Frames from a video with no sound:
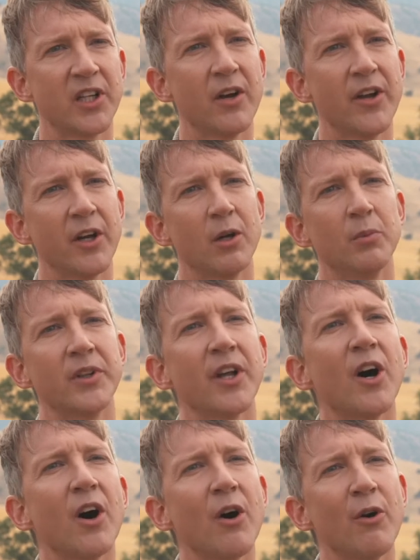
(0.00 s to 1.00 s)
going on with the
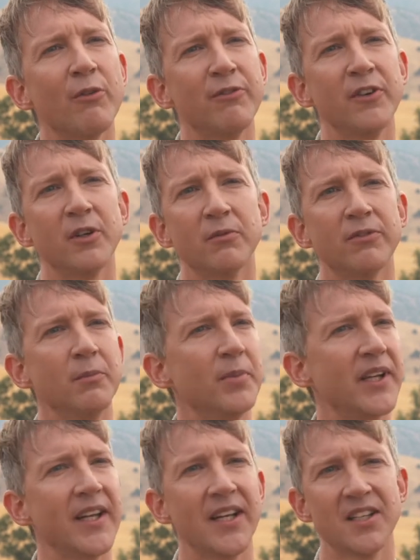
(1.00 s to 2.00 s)
whole film from
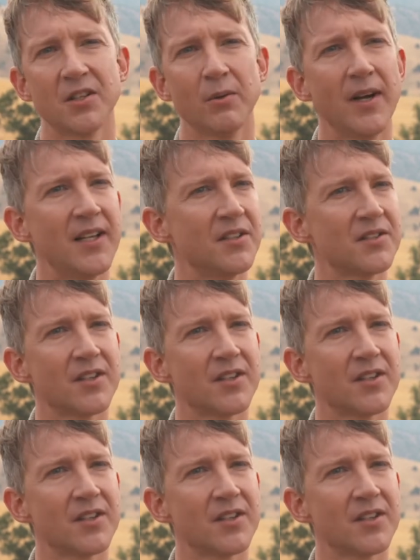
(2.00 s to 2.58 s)
beginning to end.